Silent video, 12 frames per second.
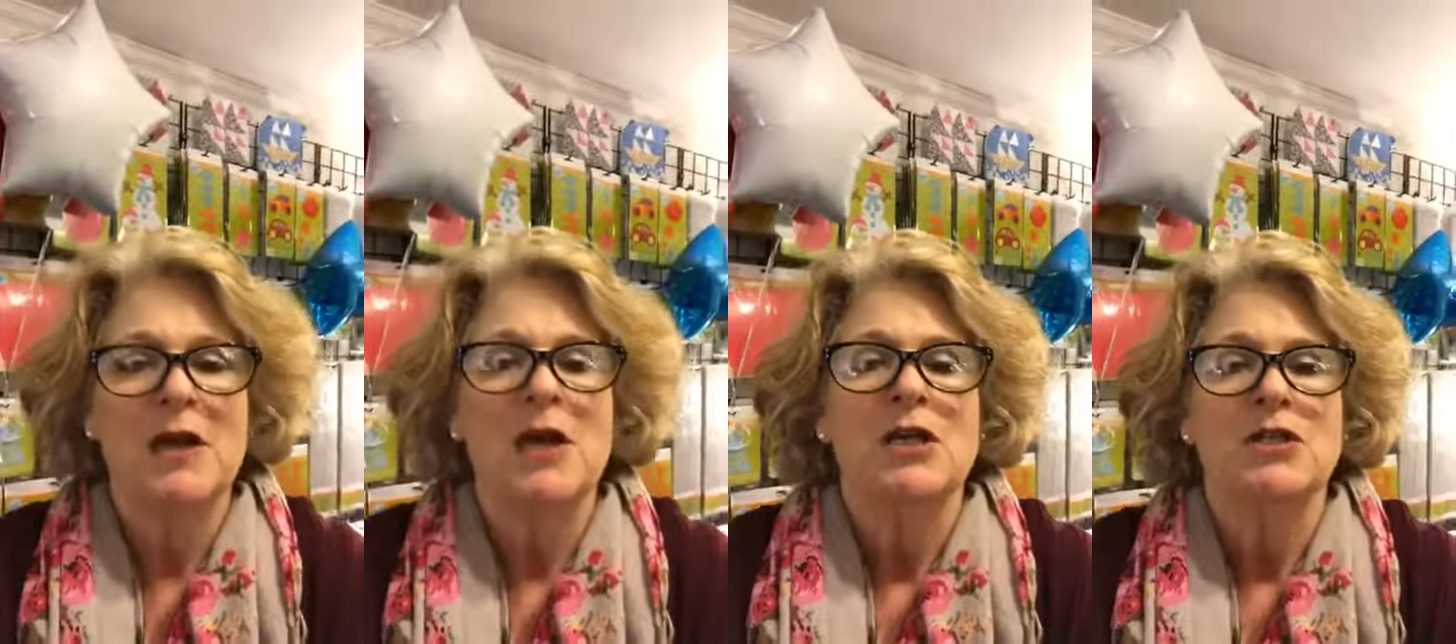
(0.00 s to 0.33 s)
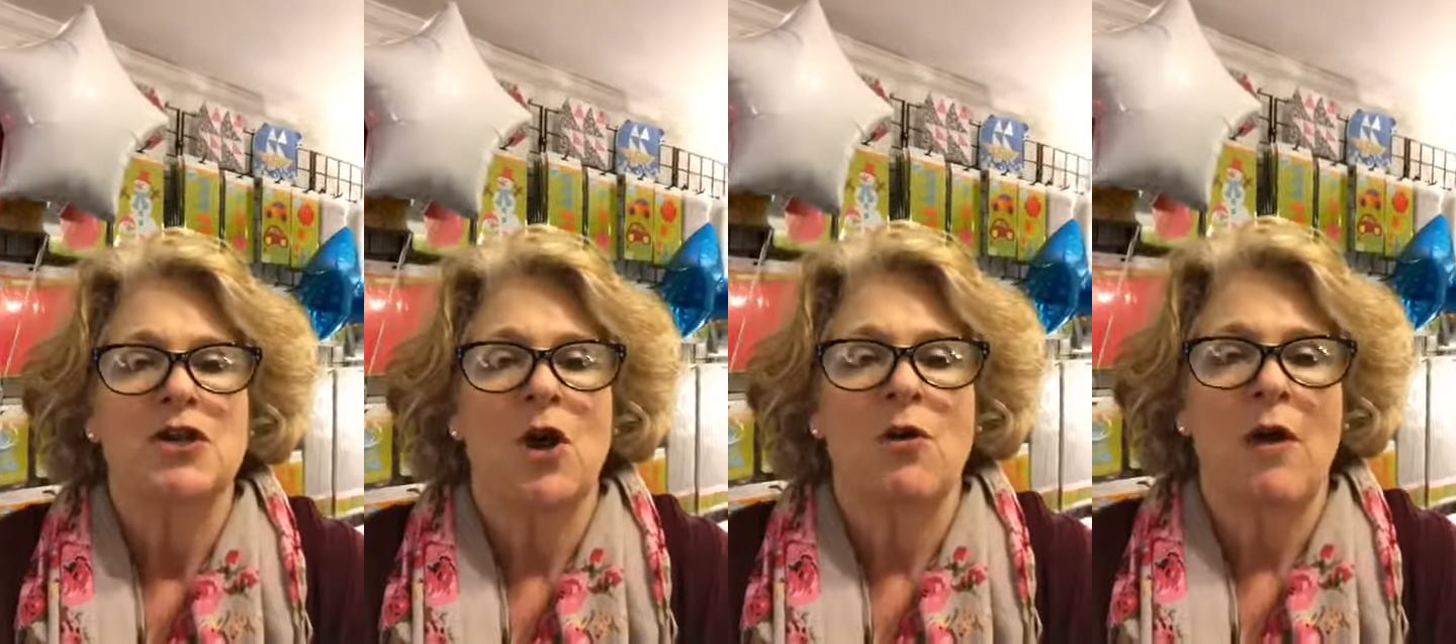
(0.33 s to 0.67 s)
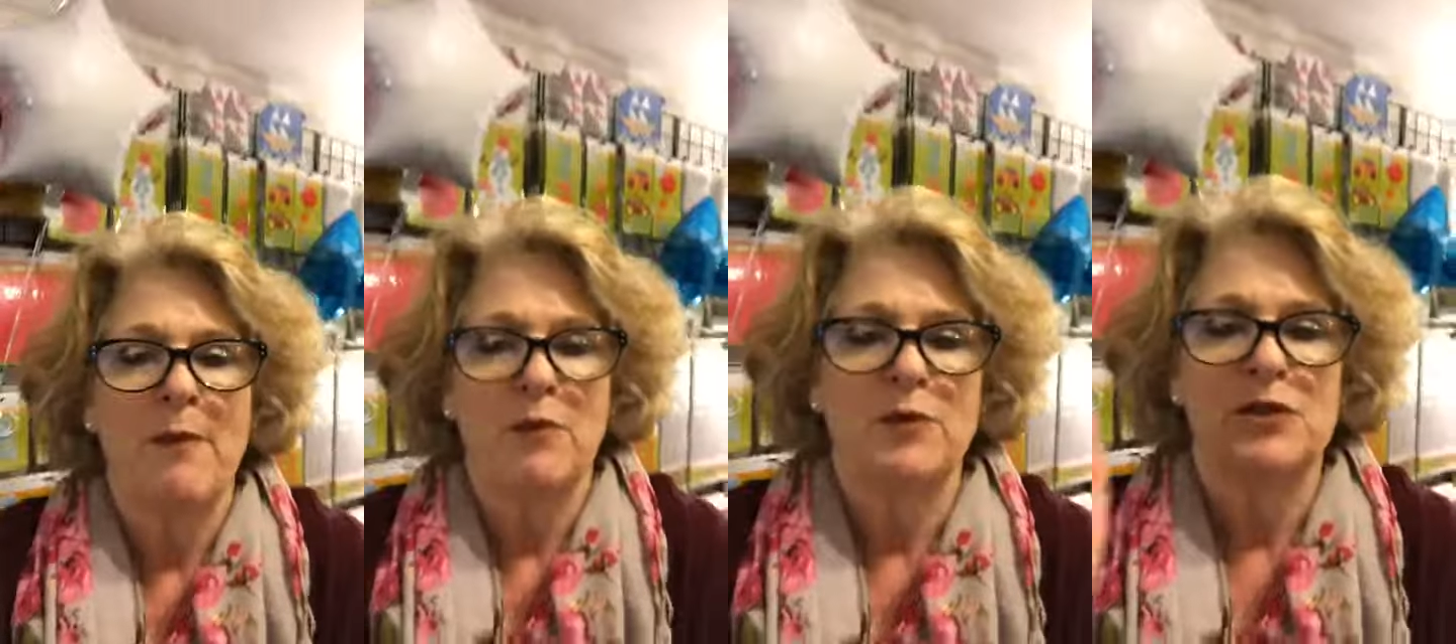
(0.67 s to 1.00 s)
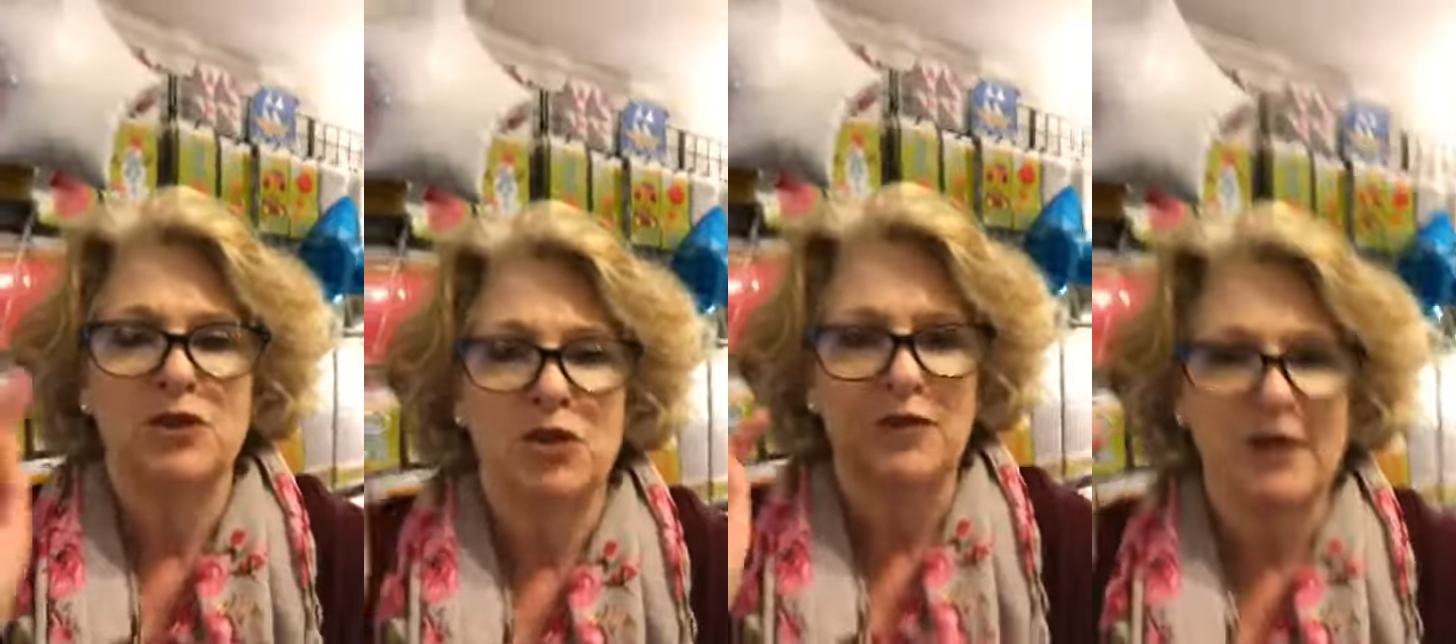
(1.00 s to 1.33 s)
So I'm going to
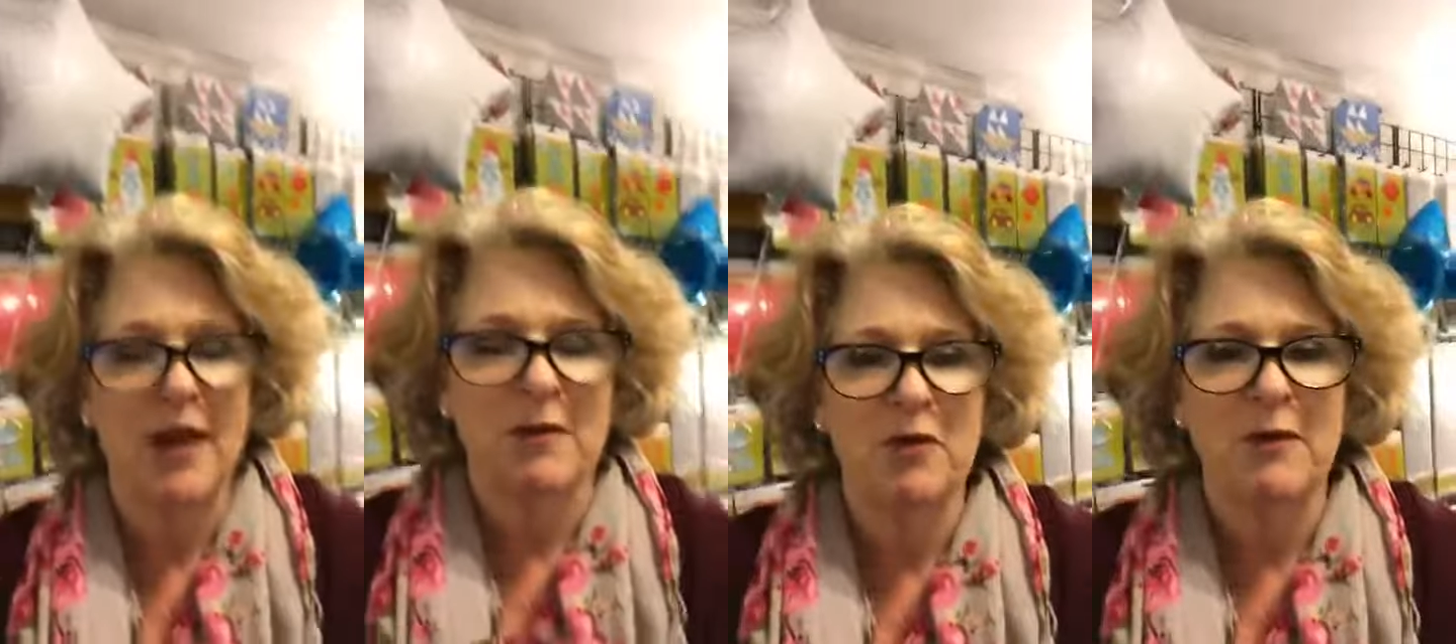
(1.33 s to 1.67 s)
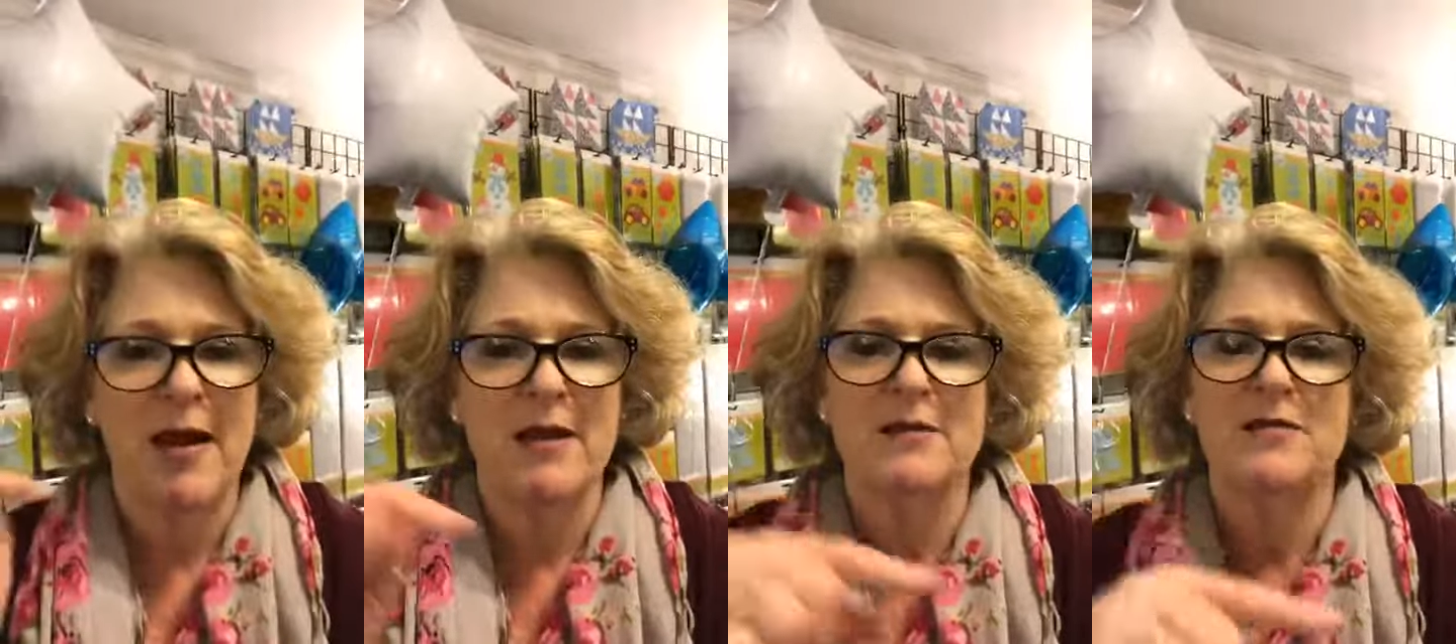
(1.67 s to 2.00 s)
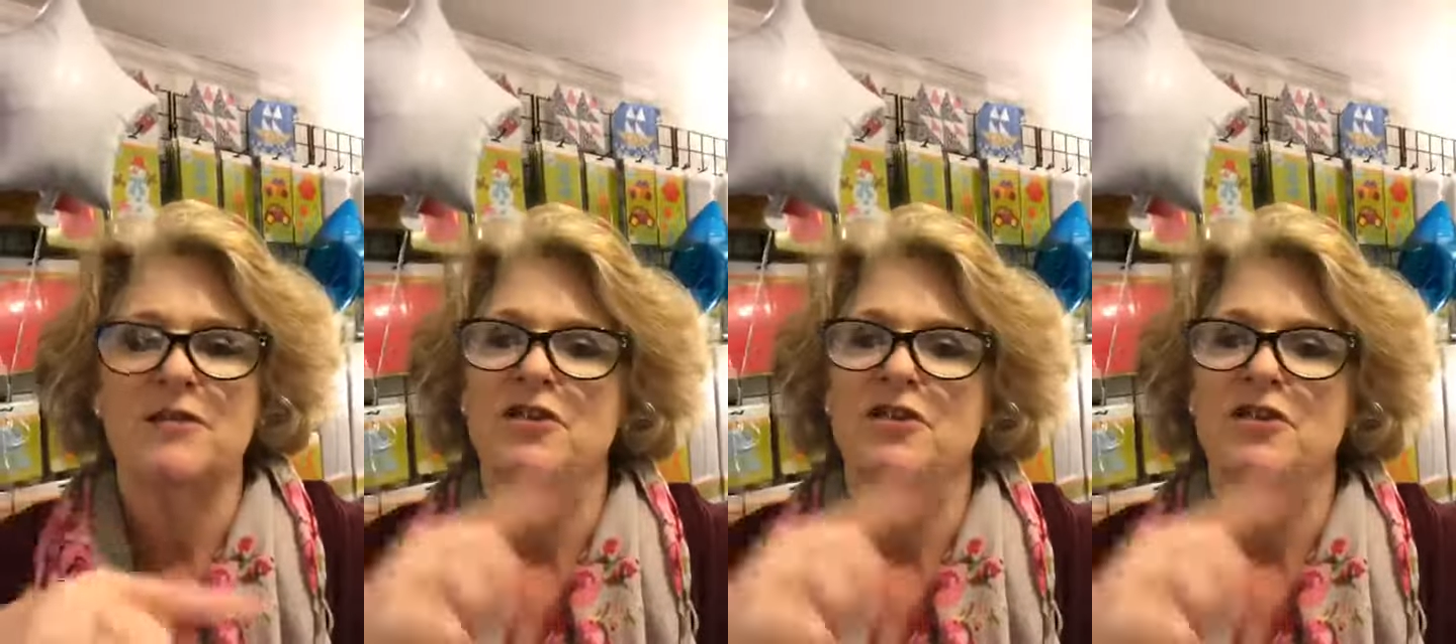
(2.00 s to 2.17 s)
turn the camera around so that you